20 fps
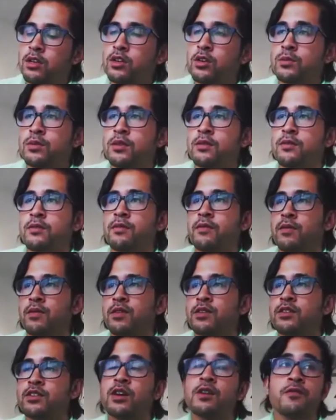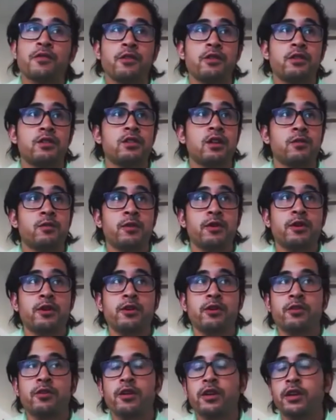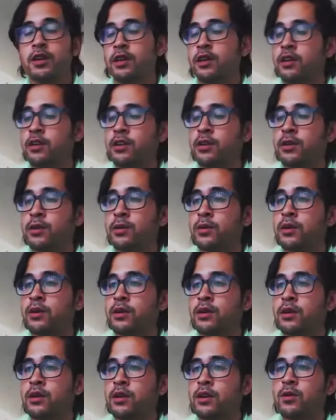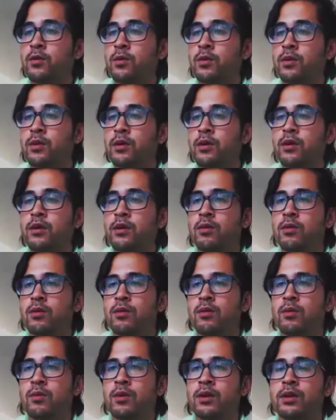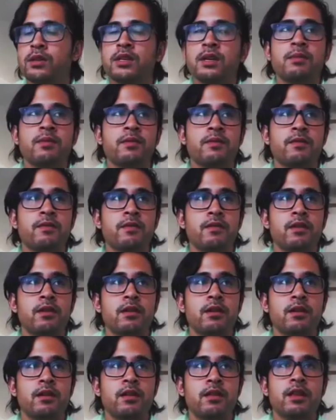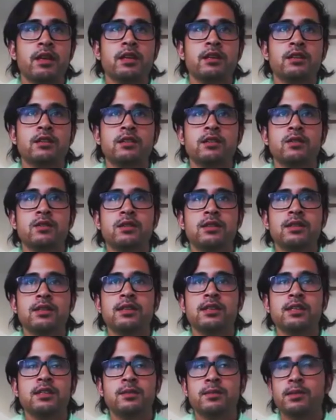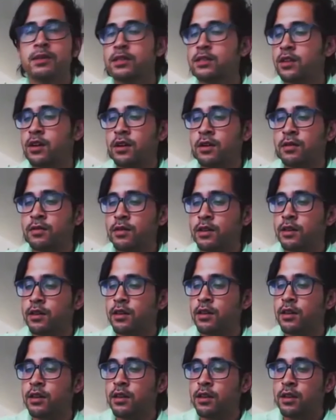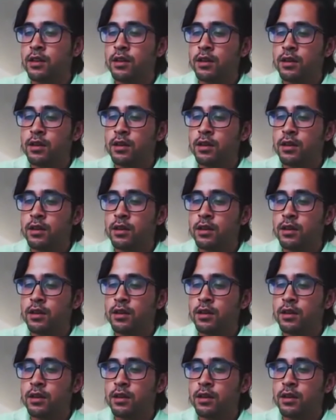In terms of the software you're creating, are you what type of things do you see need to be solved and